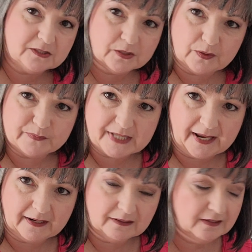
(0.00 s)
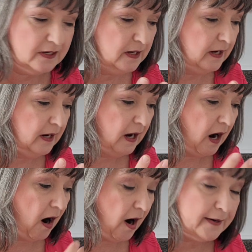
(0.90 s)
You know what I'm saying?
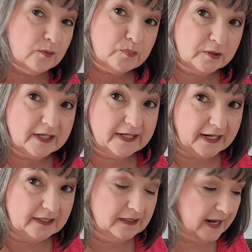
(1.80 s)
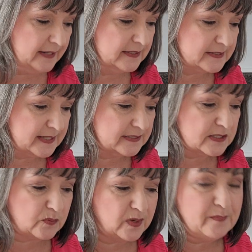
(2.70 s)
I don't put it in, and it says
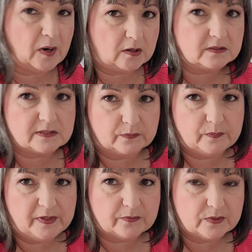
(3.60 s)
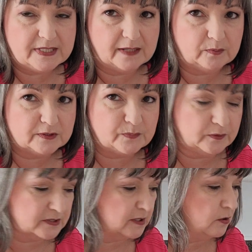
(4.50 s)
3 parts, so it would be 3
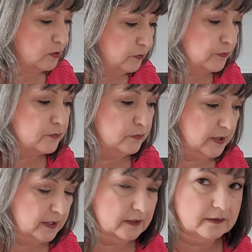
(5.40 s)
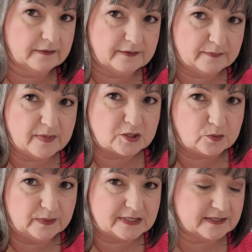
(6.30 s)
tablespoons. And I'll go through the
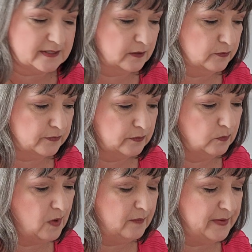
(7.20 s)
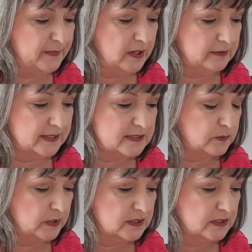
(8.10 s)
measurements as I go through. Well, maybe not this one.